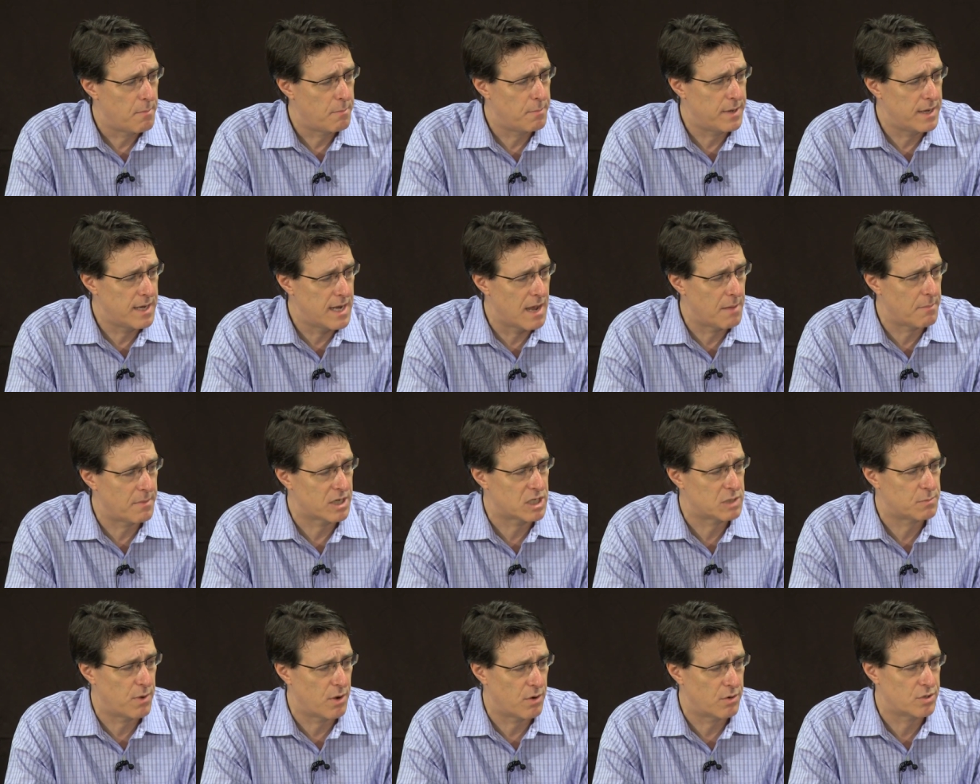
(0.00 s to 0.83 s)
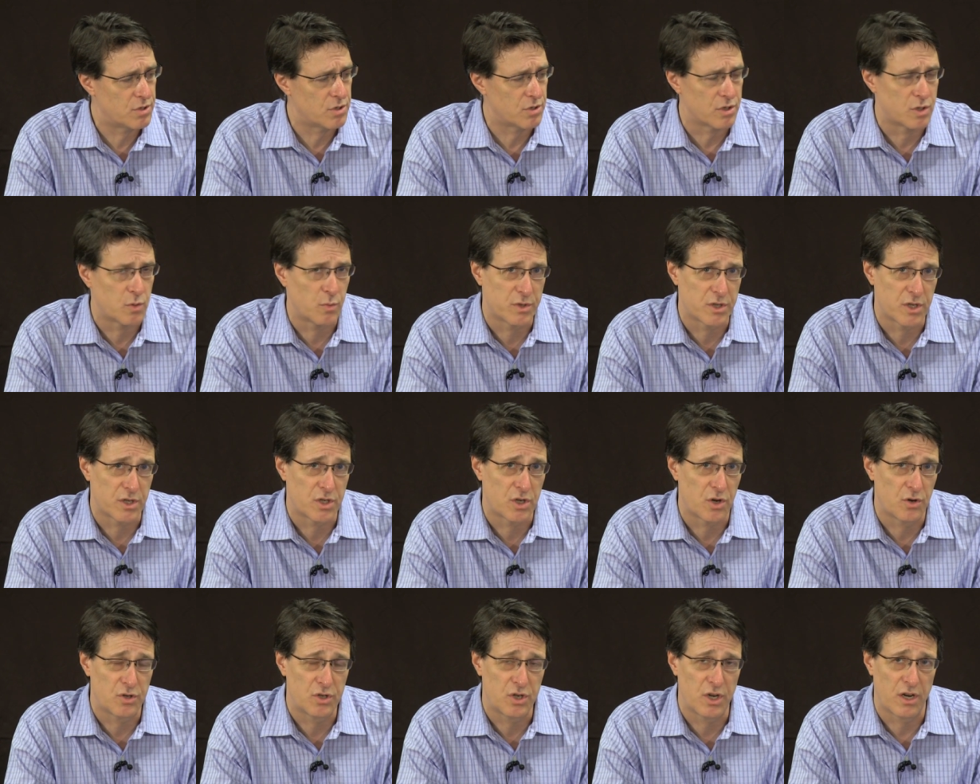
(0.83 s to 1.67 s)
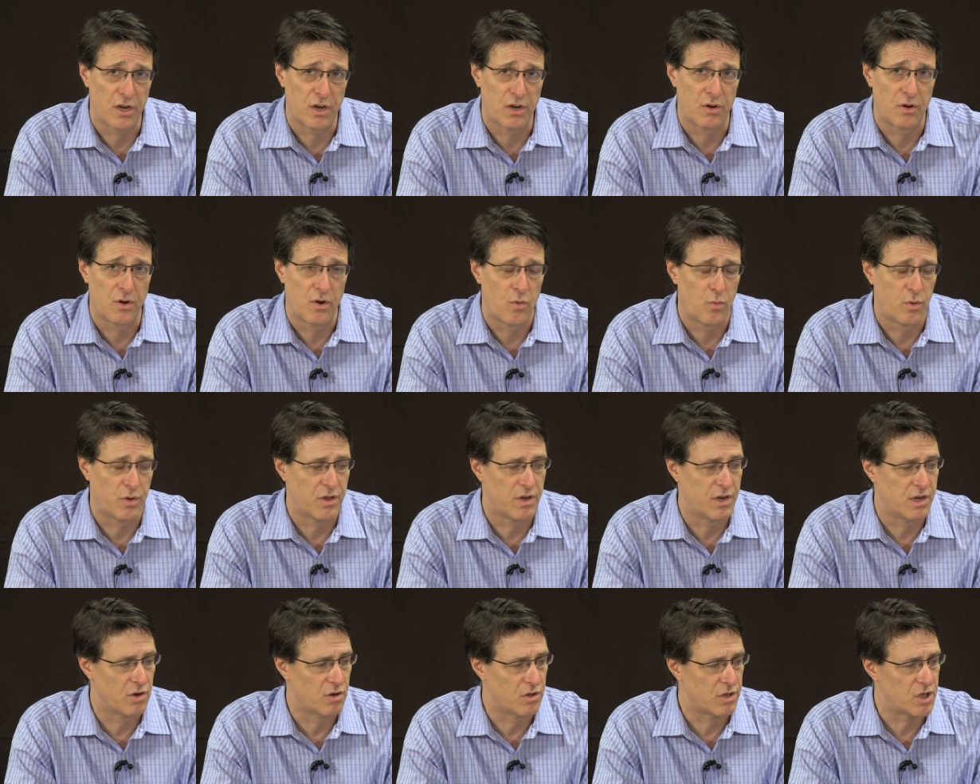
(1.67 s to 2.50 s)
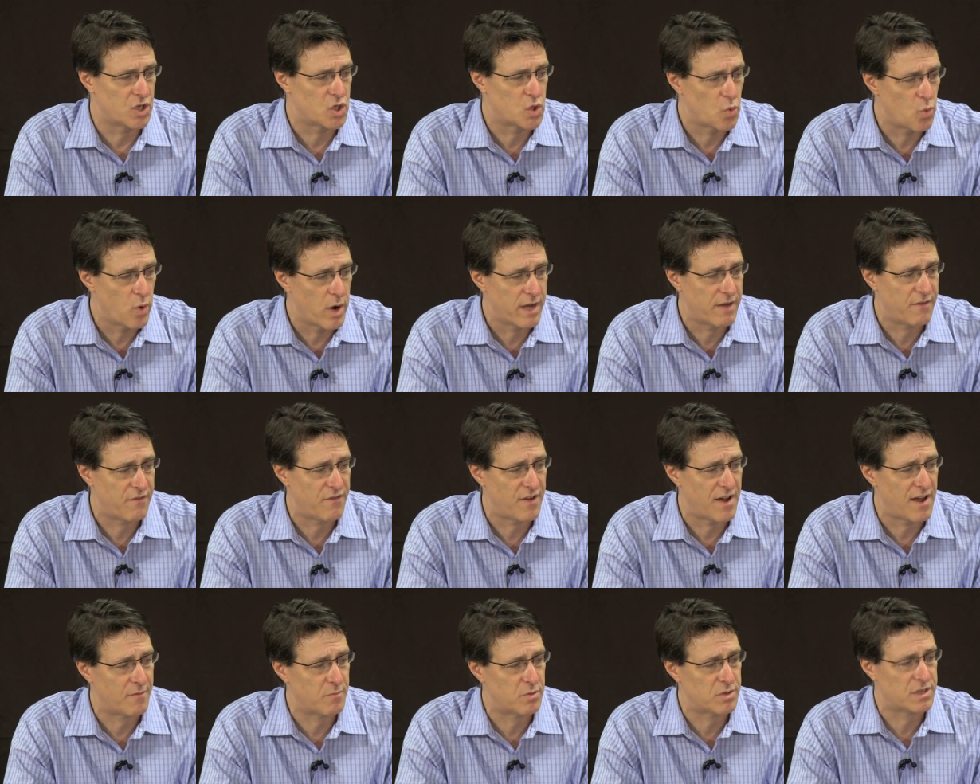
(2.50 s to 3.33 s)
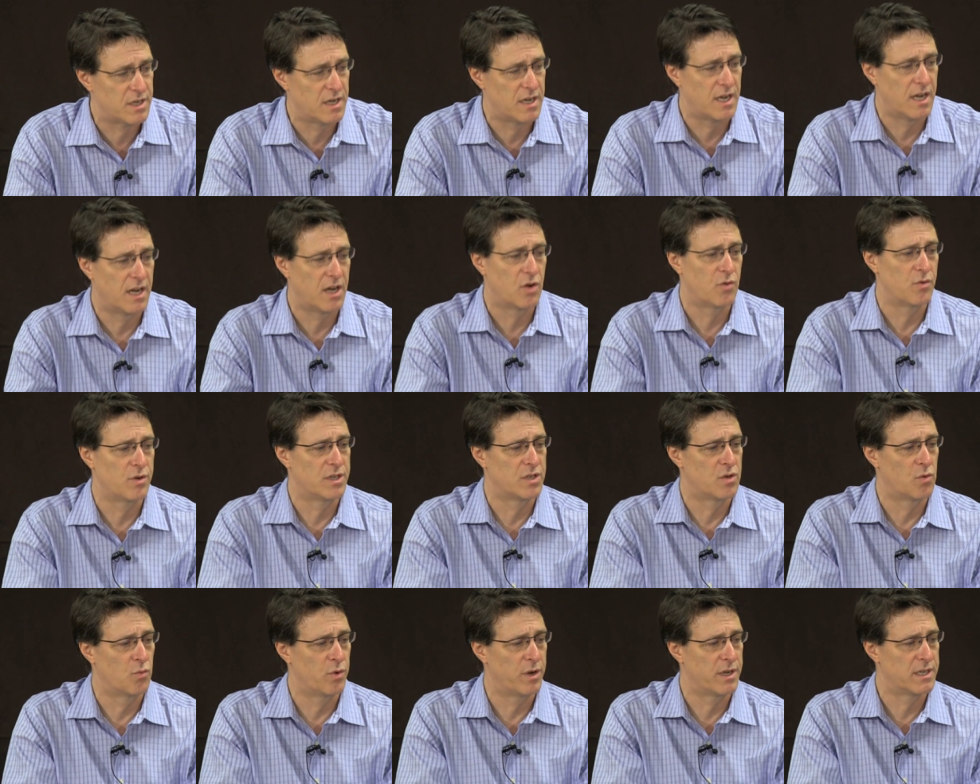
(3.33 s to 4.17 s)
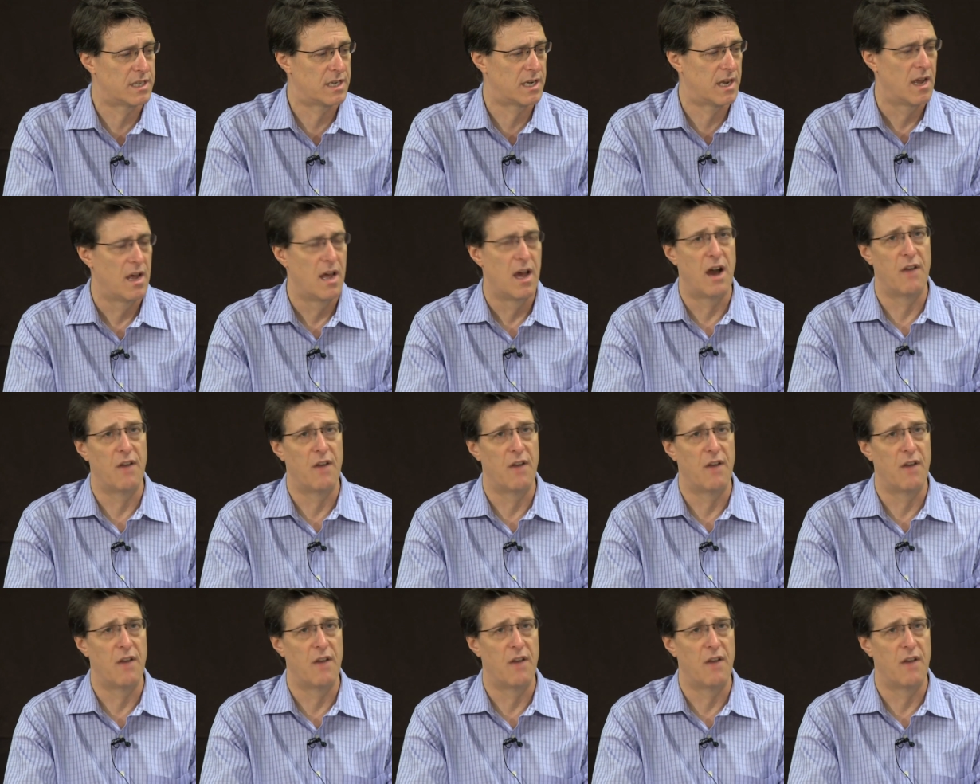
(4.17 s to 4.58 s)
PM exposures was associated with a nearly 25% increased risk